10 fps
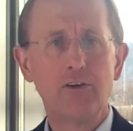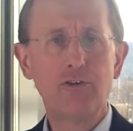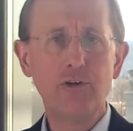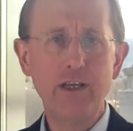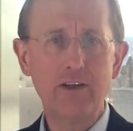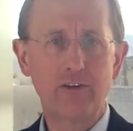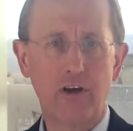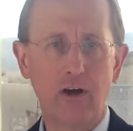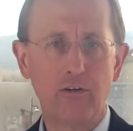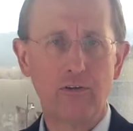Two years
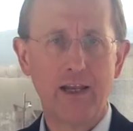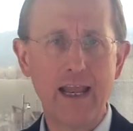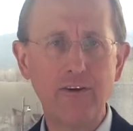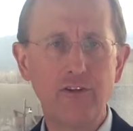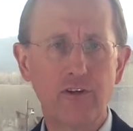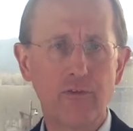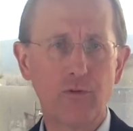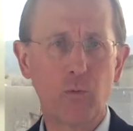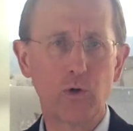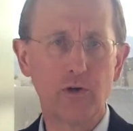ago, the nations of
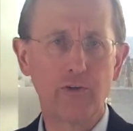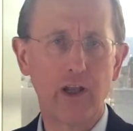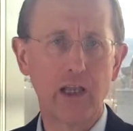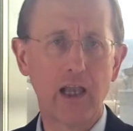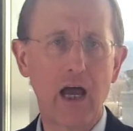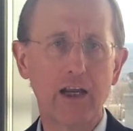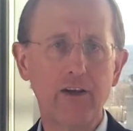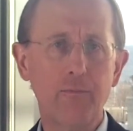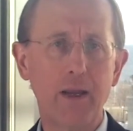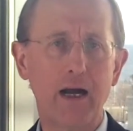the world
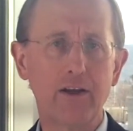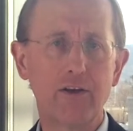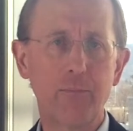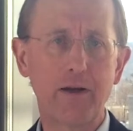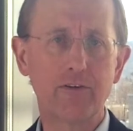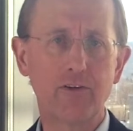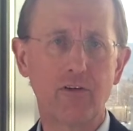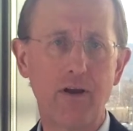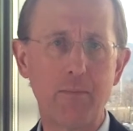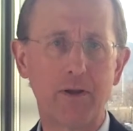aligned behind the Paris
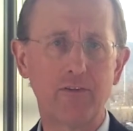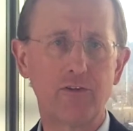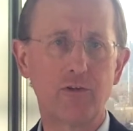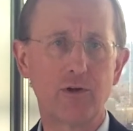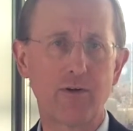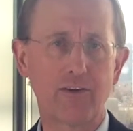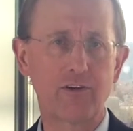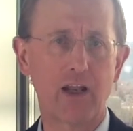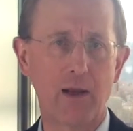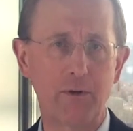Agreement to address
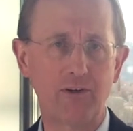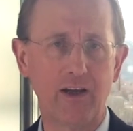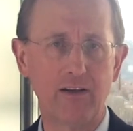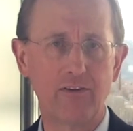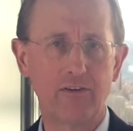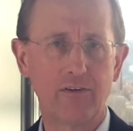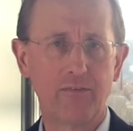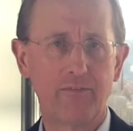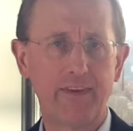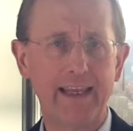climate change.
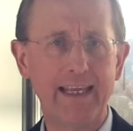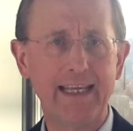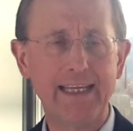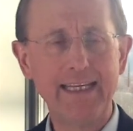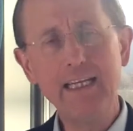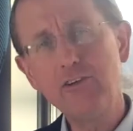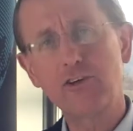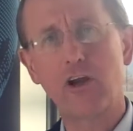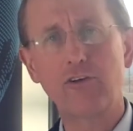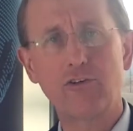
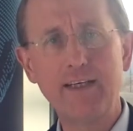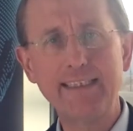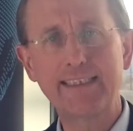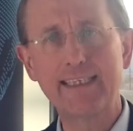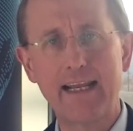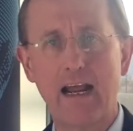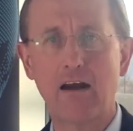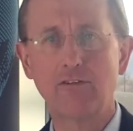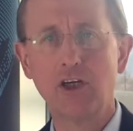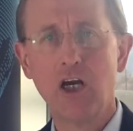Each country set
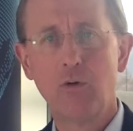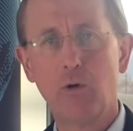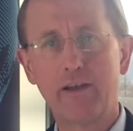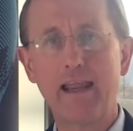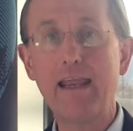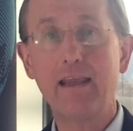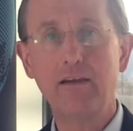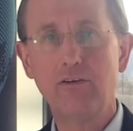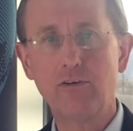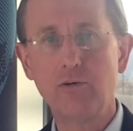out what they
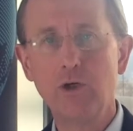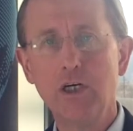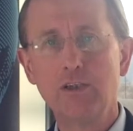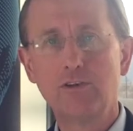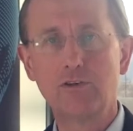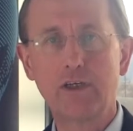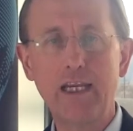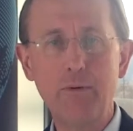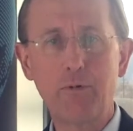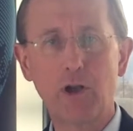can do to
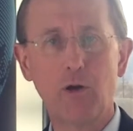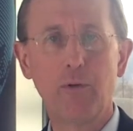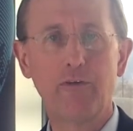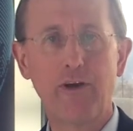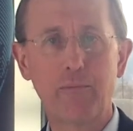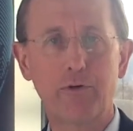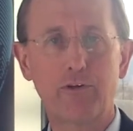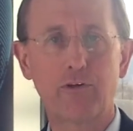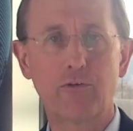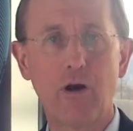keep global
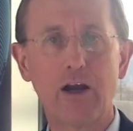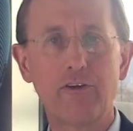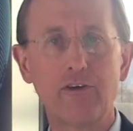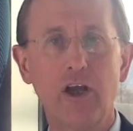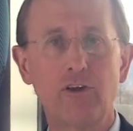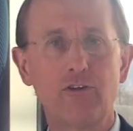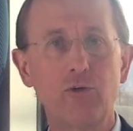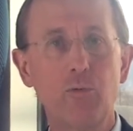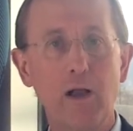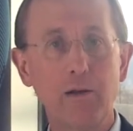temperature rise to
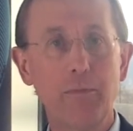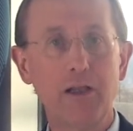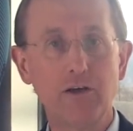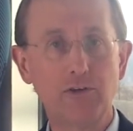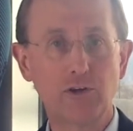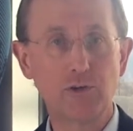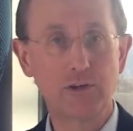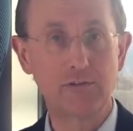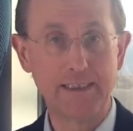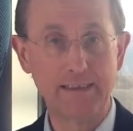well below 2
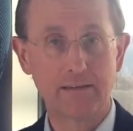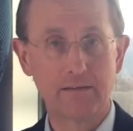degrees.